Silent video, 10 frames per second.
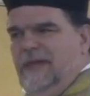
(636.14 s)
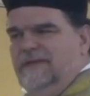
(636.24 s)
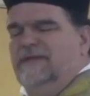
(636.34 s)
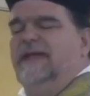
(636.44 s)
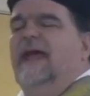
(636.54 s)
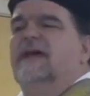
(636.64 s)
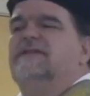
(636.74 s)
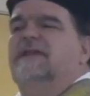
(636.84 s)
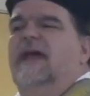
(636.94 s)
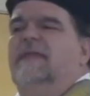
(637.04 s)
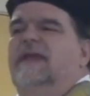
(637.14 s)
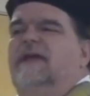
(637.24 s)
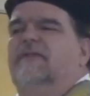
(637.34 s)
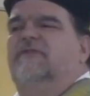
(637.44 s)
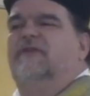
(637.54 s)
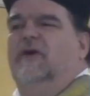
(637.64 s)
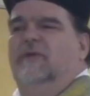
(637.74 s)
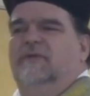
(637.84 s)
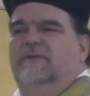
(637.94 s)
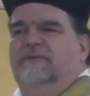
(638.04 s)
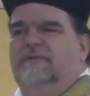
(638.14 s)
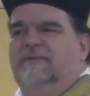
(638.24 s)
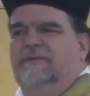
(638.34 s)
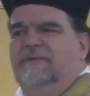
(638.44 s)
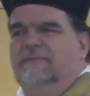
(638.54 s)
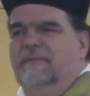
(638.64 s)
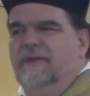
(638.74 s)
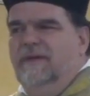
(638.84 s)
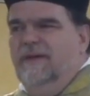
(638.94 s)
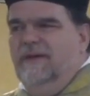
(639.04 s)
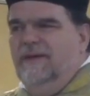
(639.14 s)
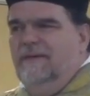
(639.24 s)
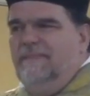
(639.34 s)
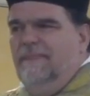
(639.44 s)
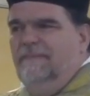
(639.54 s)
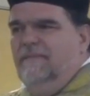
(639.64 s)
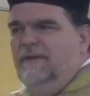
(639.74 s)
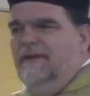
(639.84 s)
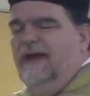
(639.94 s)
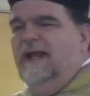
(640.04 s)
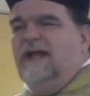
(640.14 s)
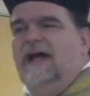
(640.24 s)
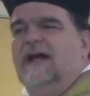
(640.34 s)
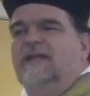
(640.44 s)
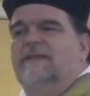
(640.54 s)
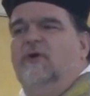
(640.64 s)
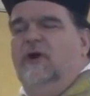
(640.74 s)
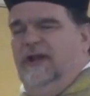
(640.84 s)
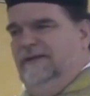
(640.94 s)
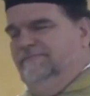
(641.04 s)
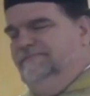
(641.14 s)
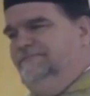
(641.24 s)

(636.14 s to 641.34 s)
Today is the day that he consoles. Nine o'clock in the morning,